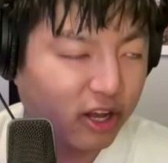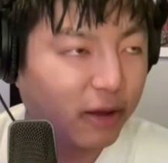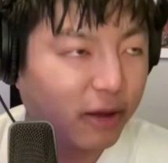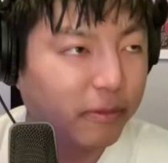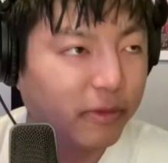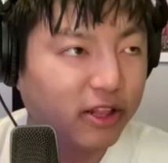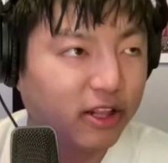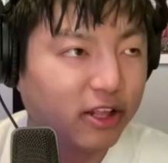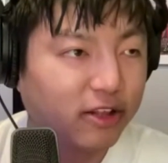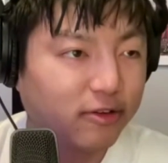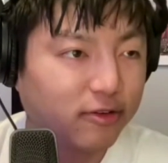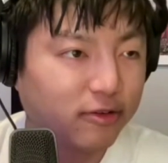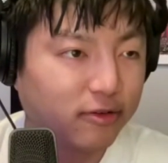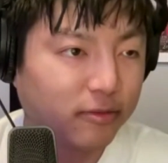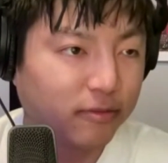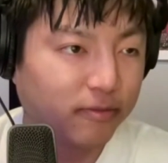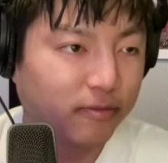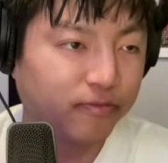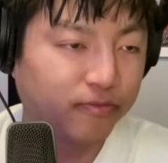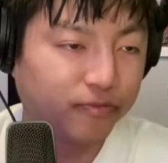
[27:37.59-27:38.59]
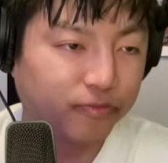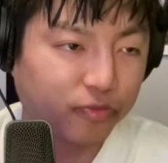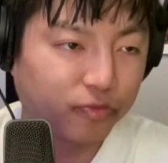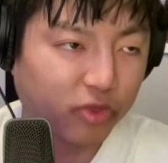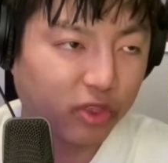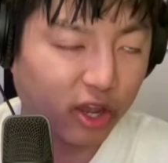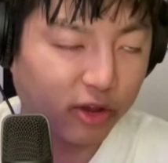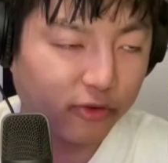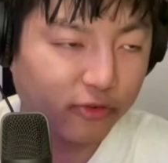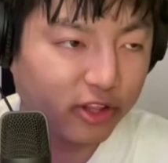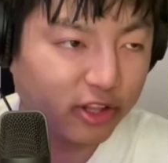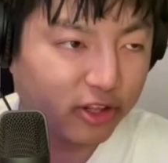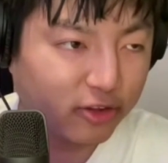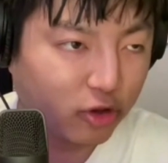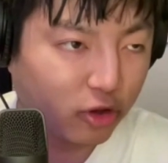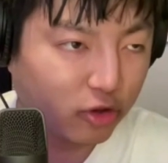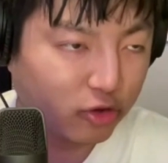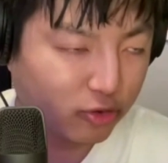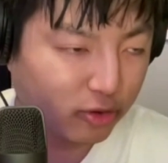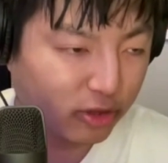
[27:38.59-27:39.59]
I mean, that's I feel
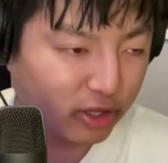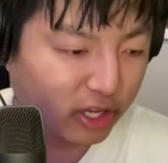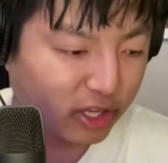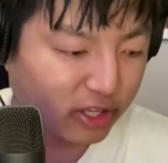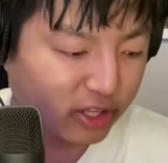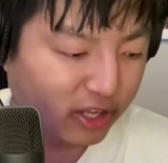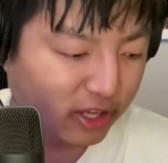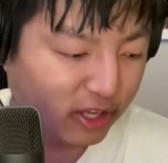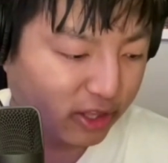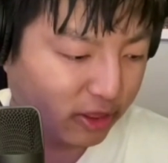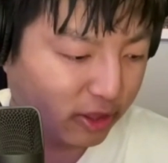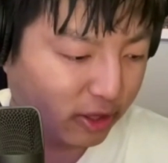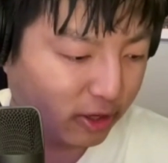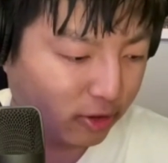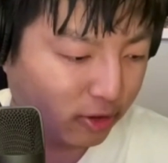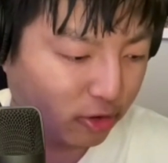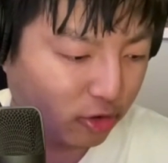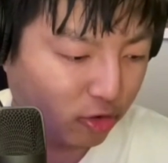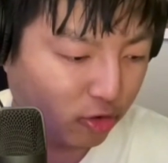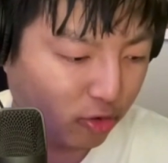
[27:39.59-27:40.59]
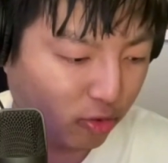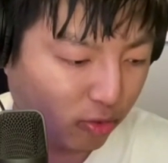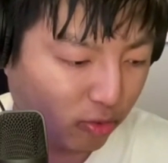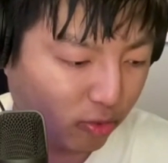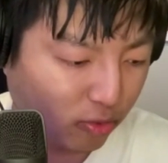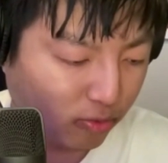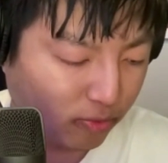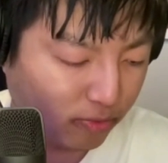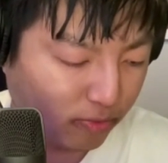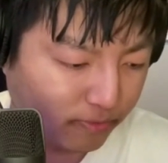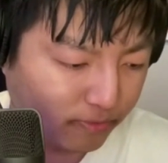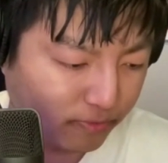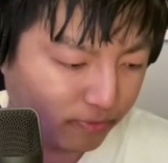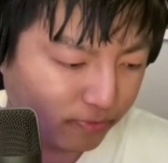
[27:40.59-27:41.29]
that's also like a key thing to